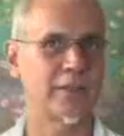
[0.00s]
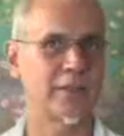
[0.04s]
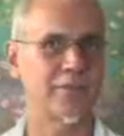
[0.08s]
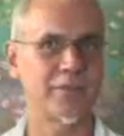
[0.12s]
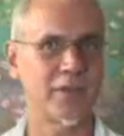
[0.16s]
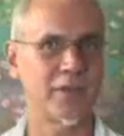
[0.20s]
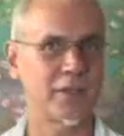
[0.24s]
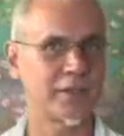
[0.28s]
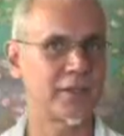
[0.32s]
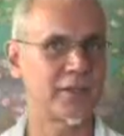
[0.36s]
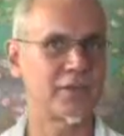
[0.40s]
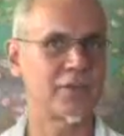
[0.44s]

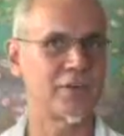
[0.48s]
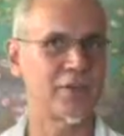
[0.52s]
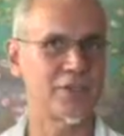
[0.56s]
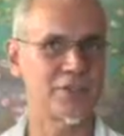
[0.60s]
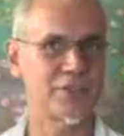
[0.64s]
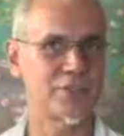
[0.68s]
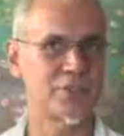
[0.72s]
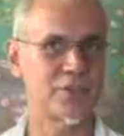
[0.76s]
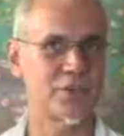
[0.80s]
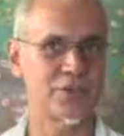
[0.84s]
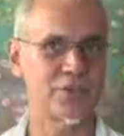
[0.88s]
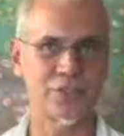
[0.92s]
They've done their
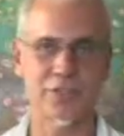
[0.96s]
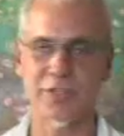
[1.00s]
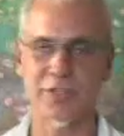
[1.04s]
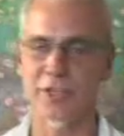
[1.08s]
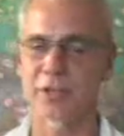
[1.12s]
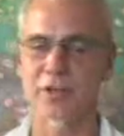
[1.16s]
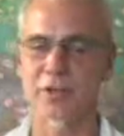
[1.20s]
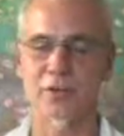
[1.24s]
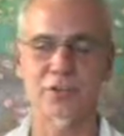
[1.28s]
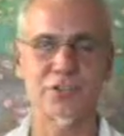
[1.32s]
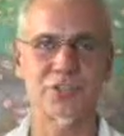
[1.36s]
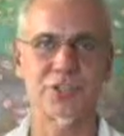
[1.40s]
research.
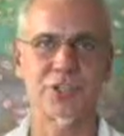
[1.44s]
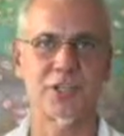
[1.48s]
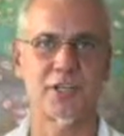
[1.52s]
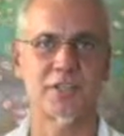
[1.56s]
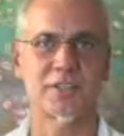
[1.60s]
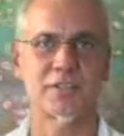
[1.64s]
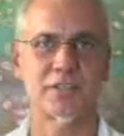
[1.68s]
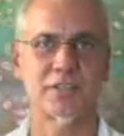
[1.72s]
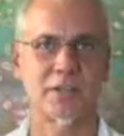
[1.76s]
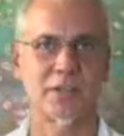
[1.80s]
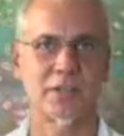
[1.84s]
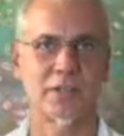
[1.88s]
They know she
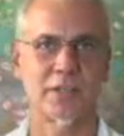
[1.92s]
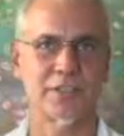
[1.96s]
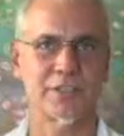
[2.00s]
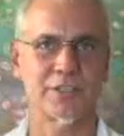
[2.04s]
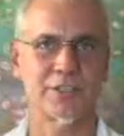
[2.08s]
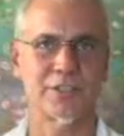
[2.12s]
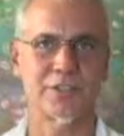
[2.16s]
has to look like